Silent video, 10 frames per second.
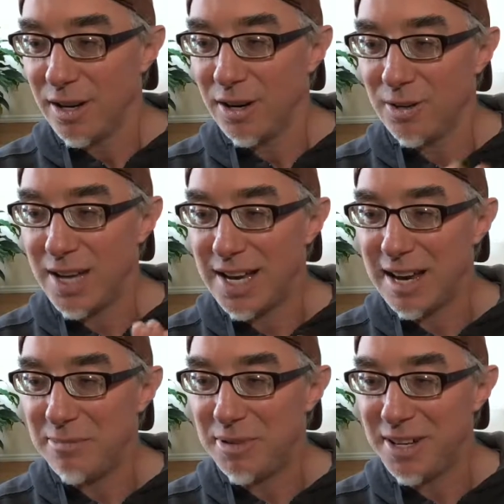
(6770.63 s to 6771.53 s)
Okay,
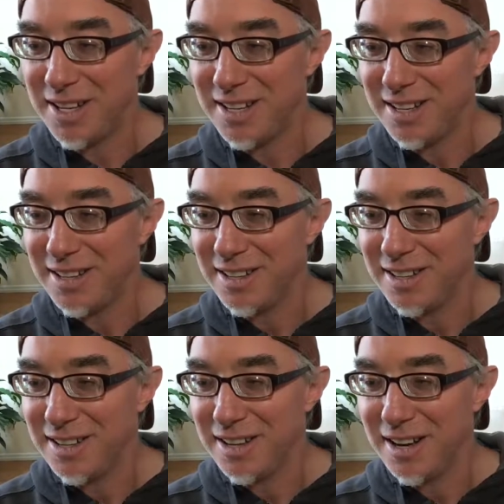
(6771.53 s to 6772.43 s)
MP.
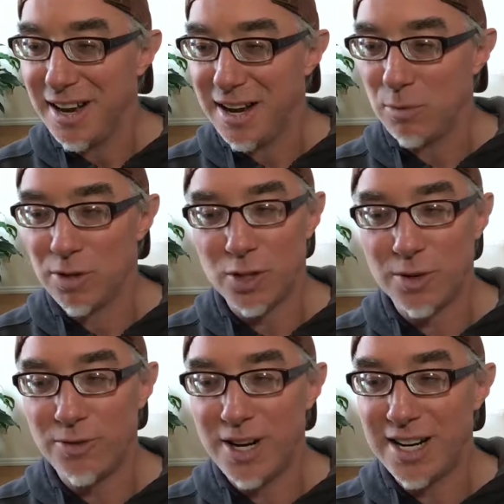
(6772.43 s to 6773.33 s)
And we're
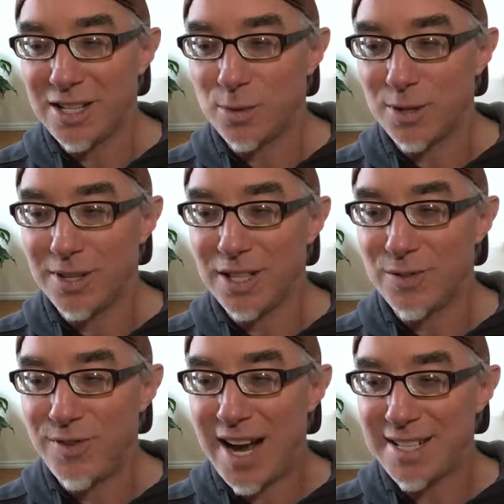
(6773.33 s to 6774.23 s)
doing readings. We're doing these
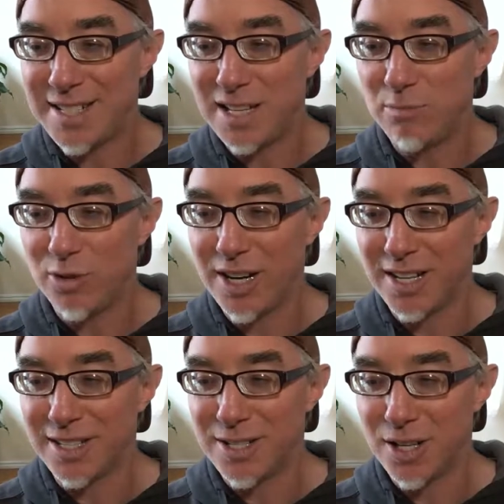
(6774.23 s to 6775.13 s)
fast, deep
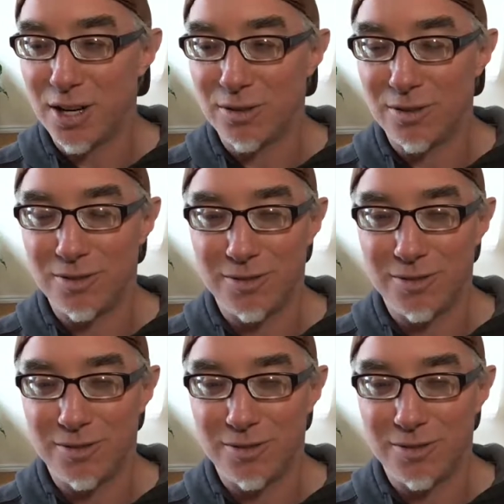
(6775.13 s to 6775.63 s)
readings. So